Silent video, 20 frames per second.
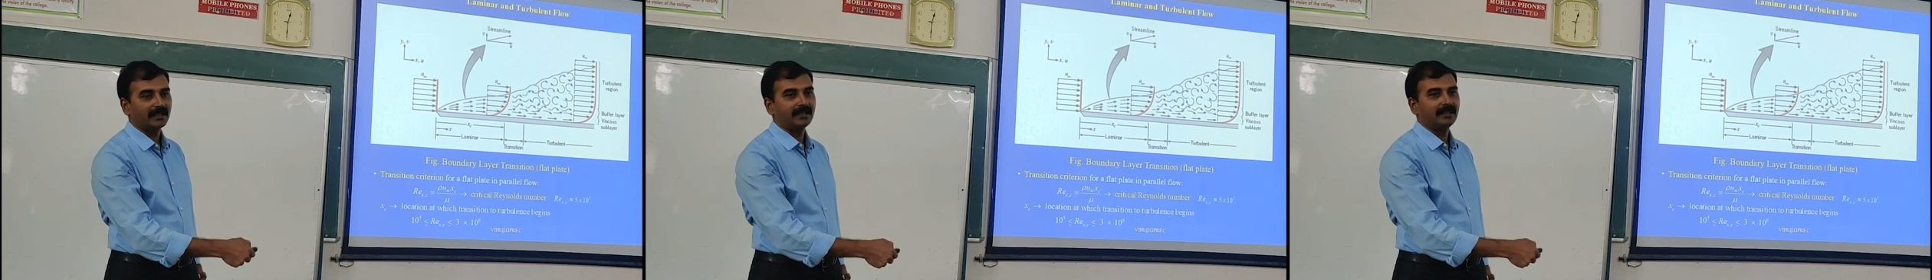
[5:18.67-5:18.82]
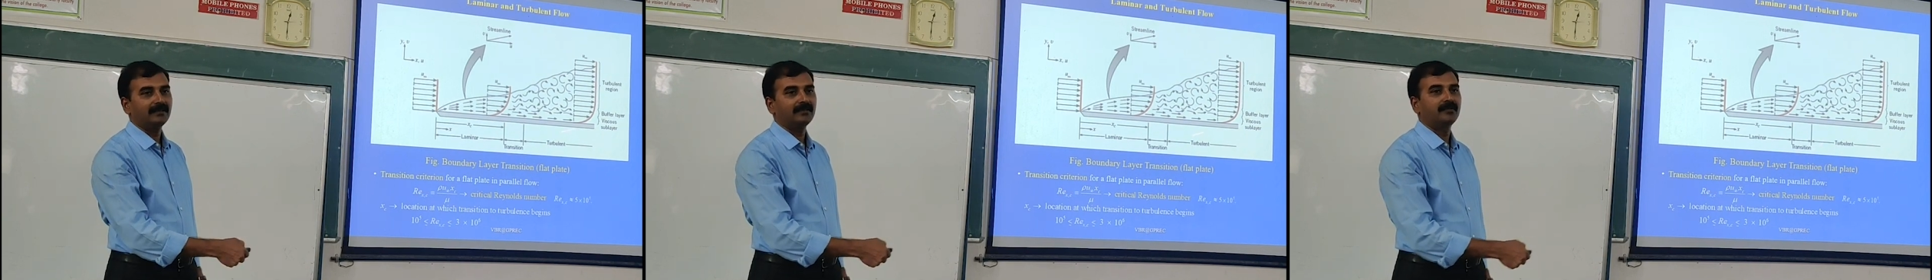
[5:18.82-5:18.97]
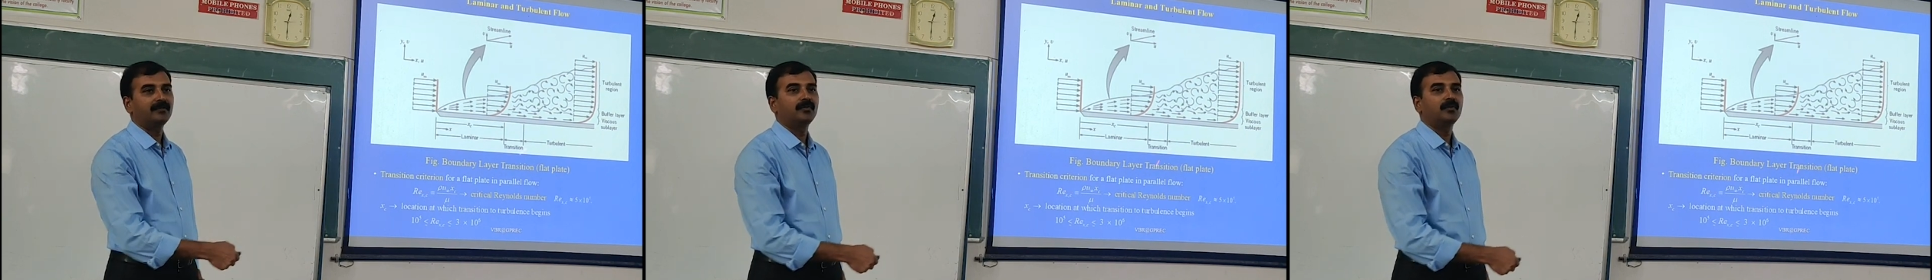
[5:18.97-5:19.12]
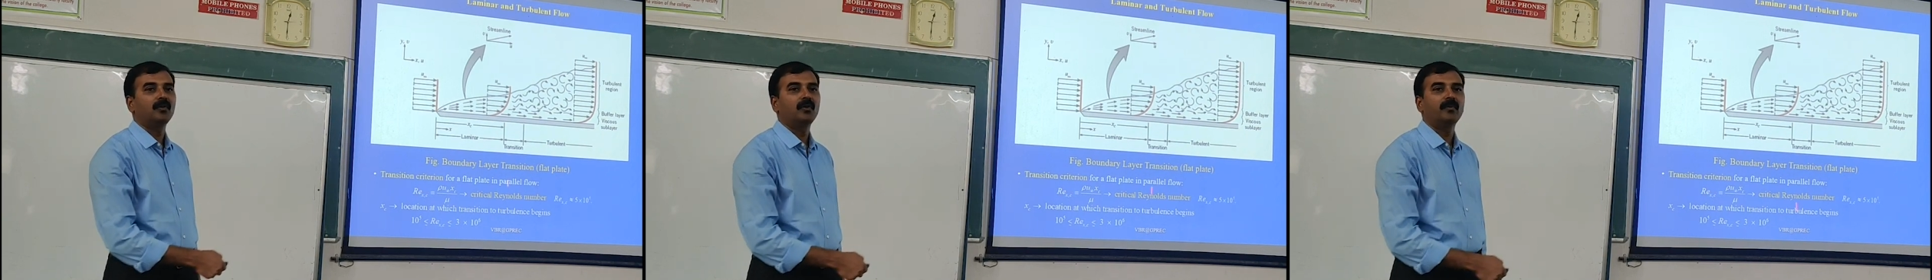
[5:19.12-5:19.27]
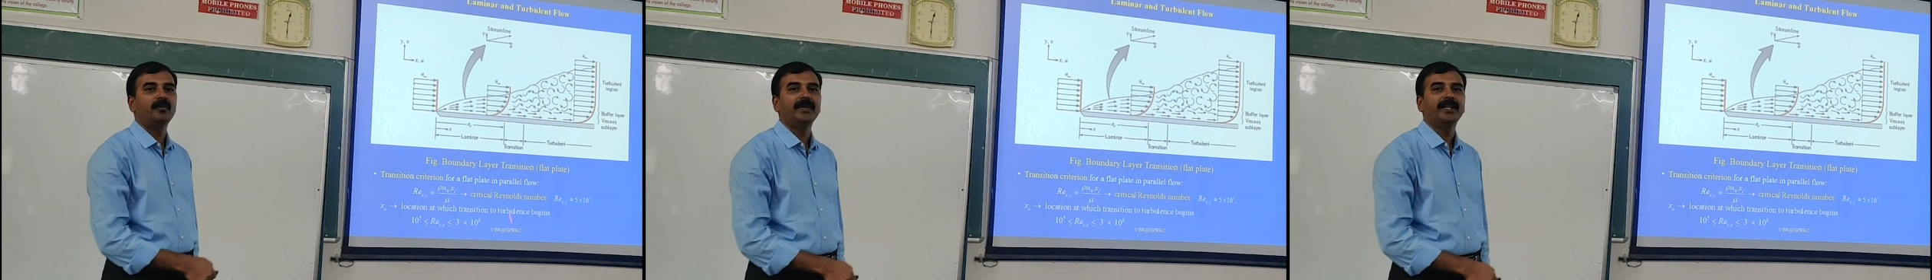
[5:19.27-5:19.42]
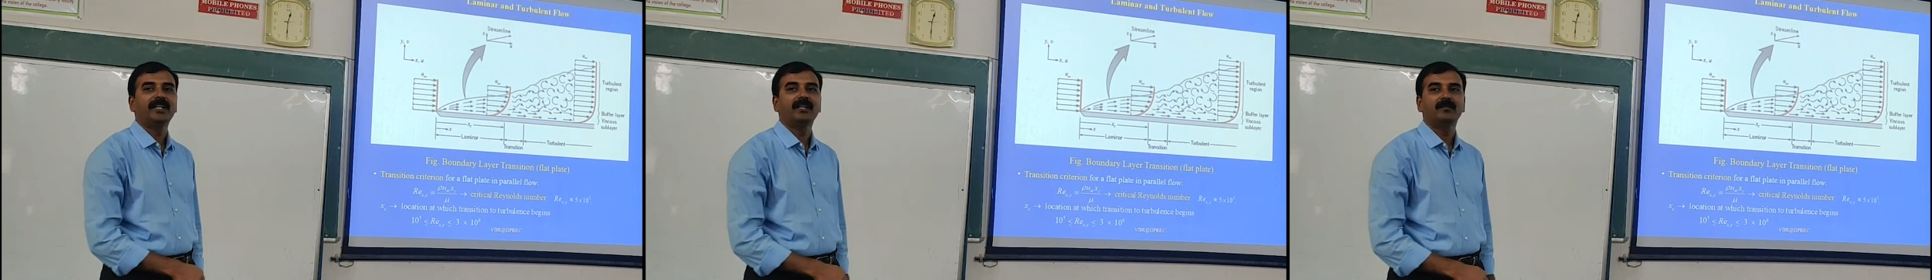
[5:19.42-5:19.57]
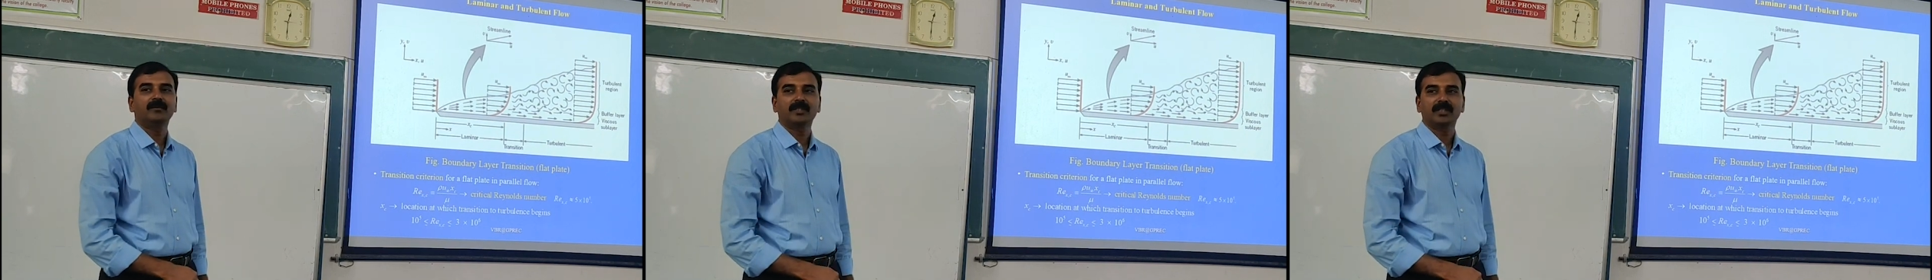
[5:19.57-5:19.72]
flow becomes
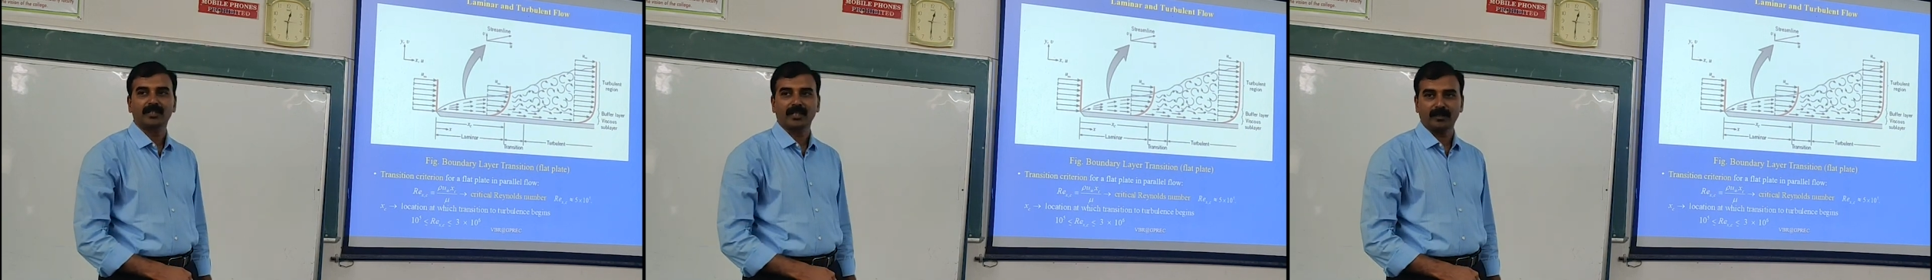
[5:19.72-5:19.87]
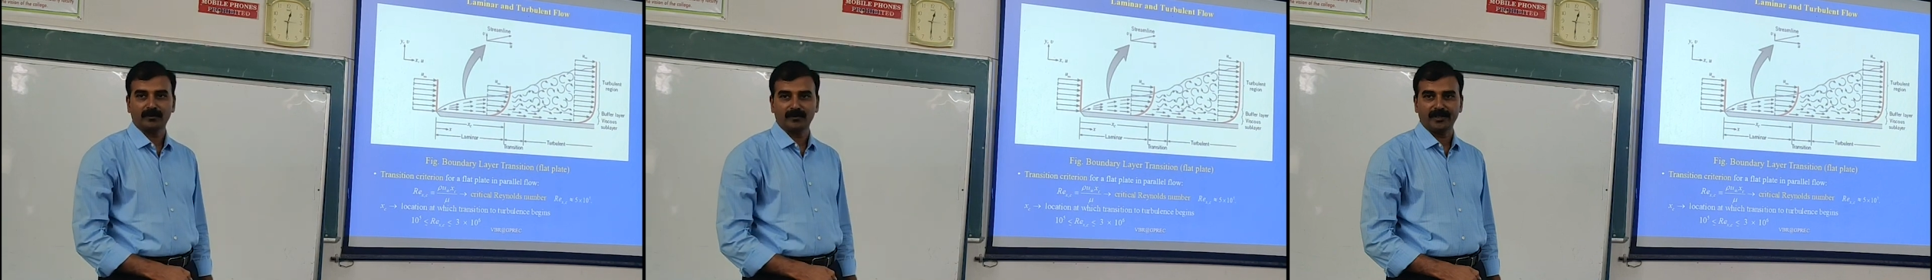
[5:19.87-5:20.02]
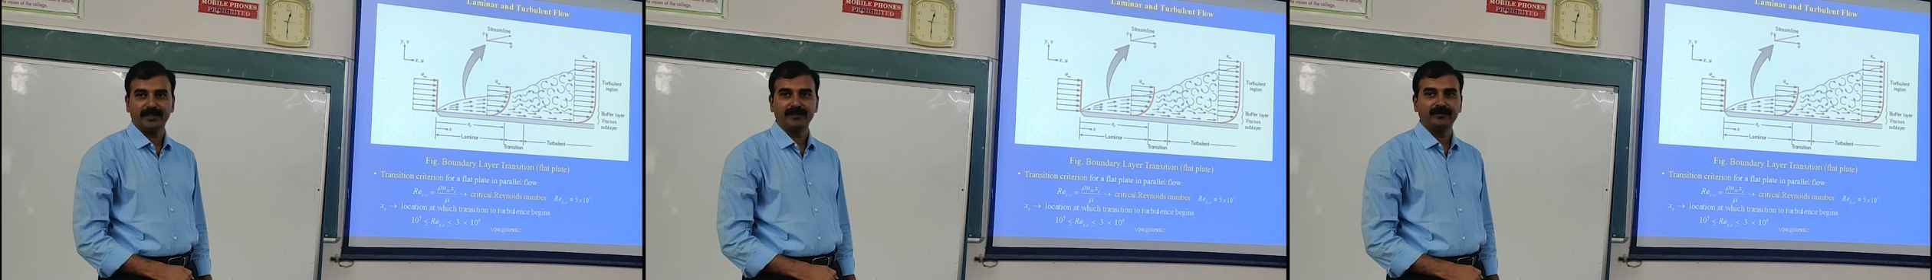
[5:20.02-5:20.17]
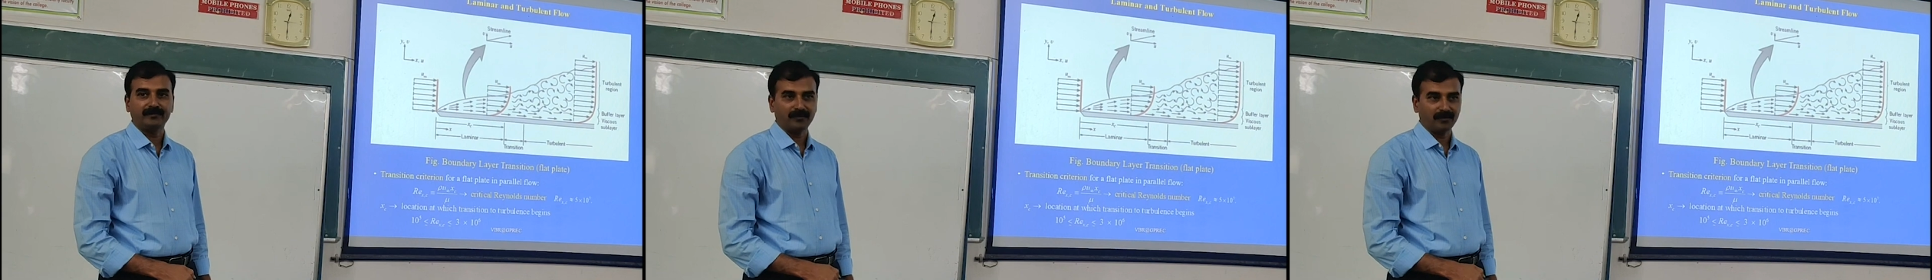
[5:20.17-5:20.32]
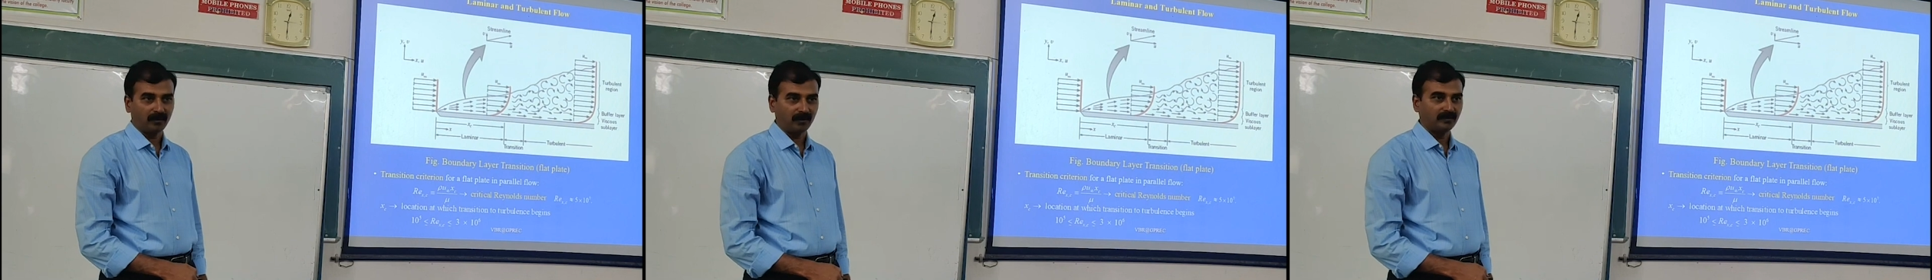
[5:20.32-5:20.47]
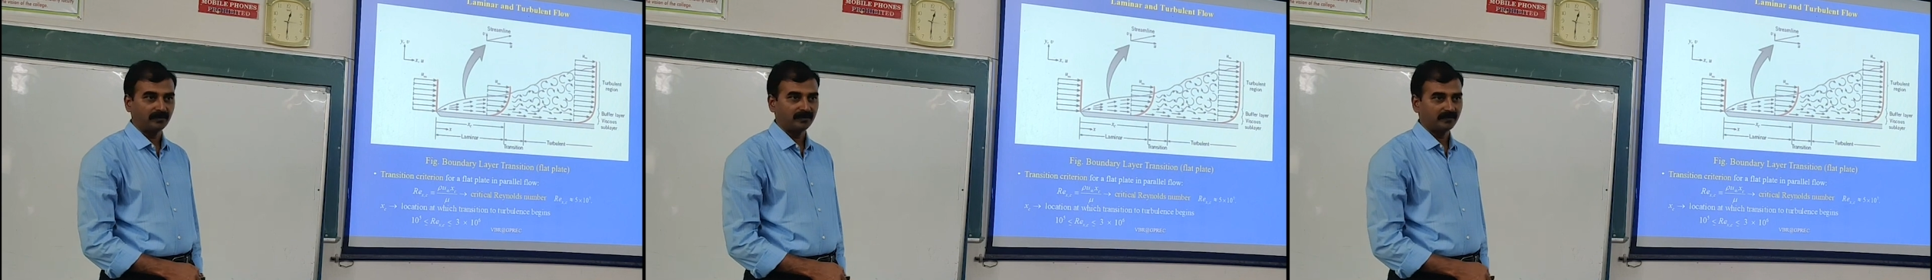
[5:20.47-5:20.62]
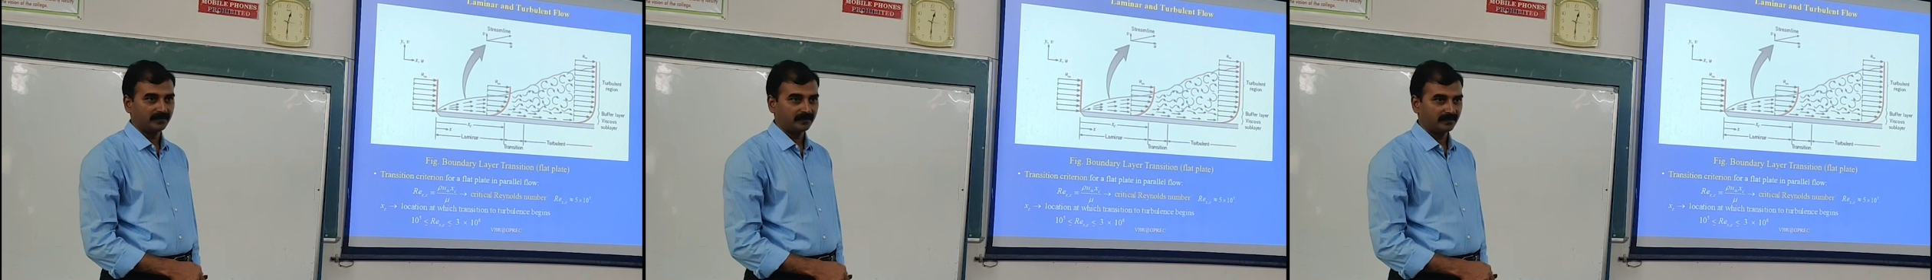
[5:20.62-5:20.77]
turbulent flow,
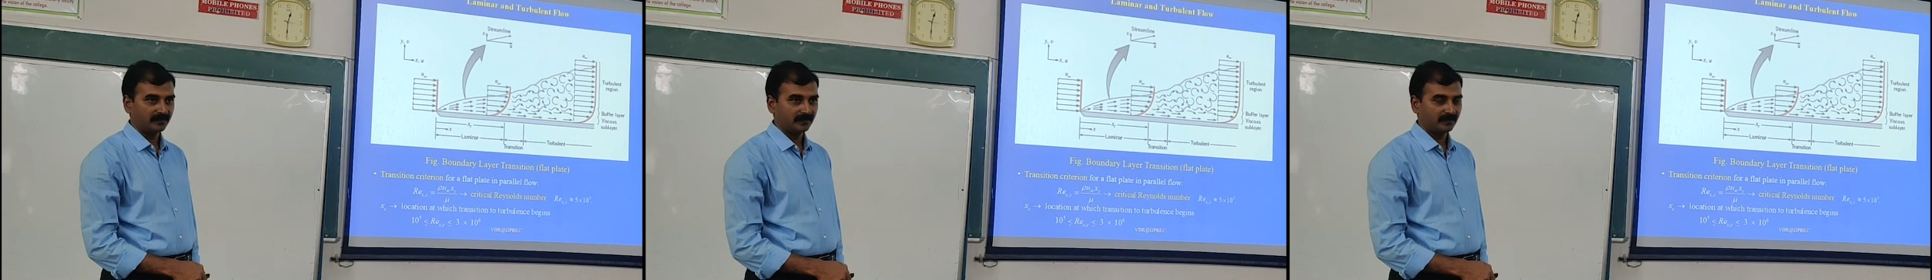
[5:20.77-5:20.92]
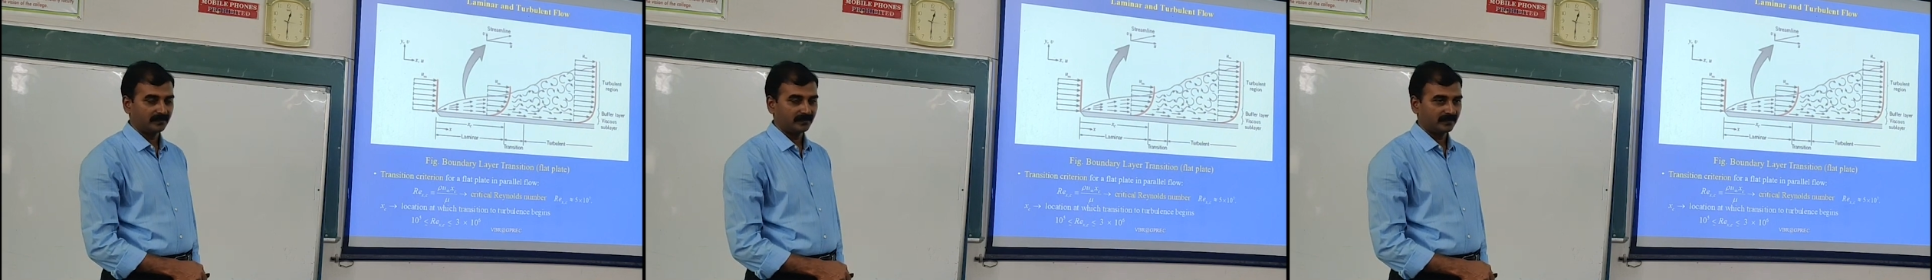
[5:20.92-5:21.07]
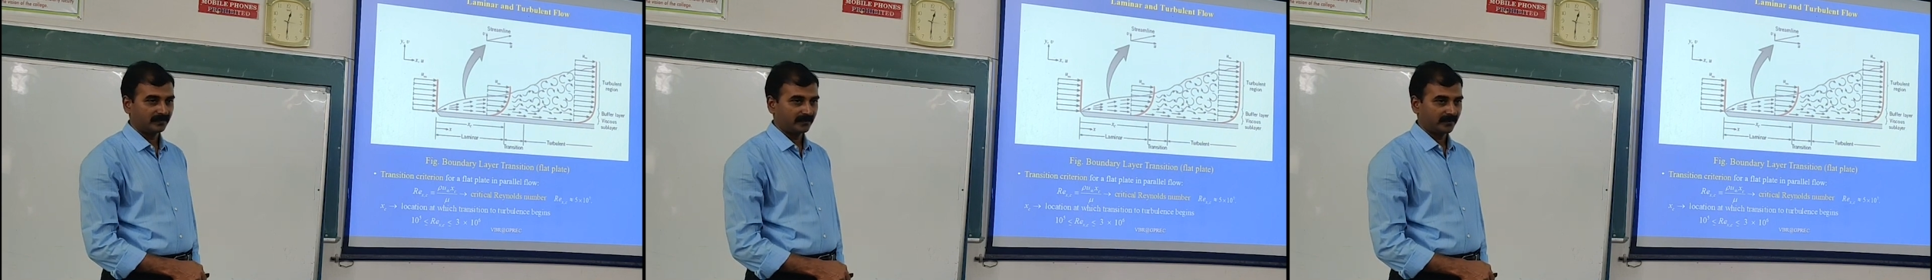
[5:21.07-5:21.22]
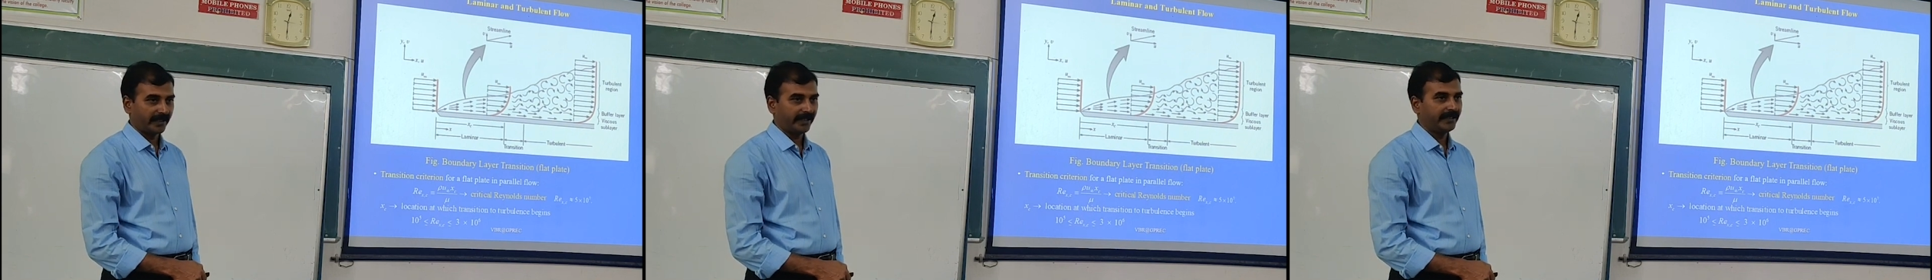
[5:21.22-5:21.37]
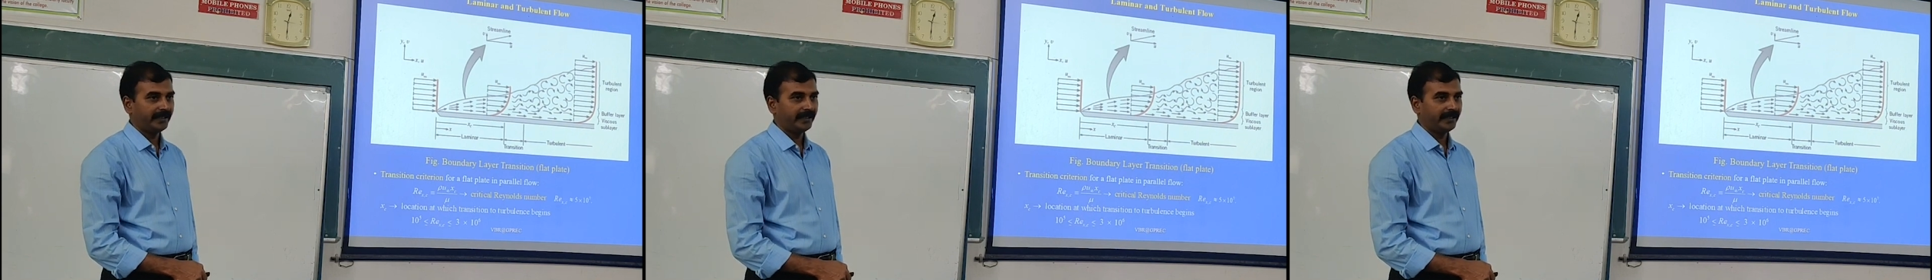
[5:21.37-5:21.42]
right?